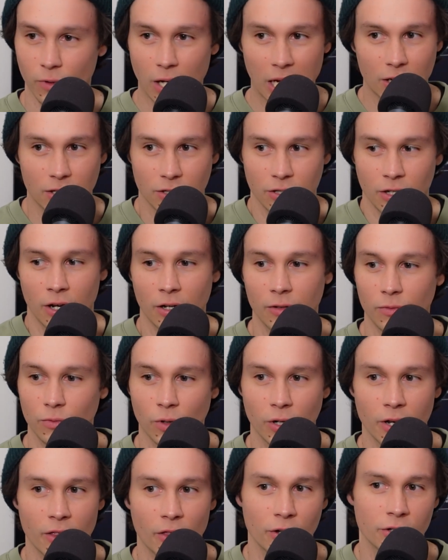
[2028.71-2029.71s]
like you know,
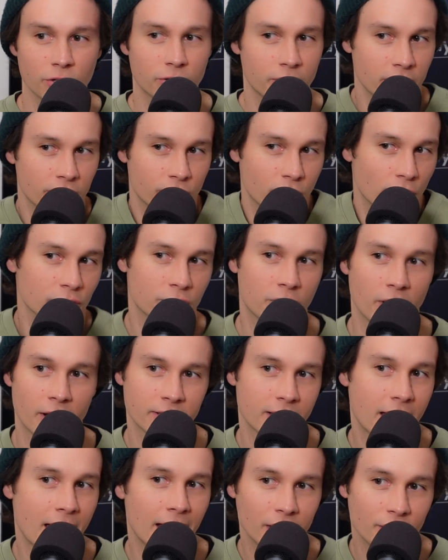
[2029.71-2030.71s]
what are those? Those
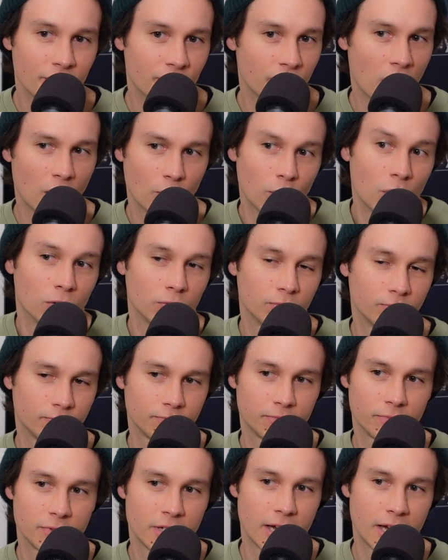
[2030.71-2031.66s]
guys are 85. Well, and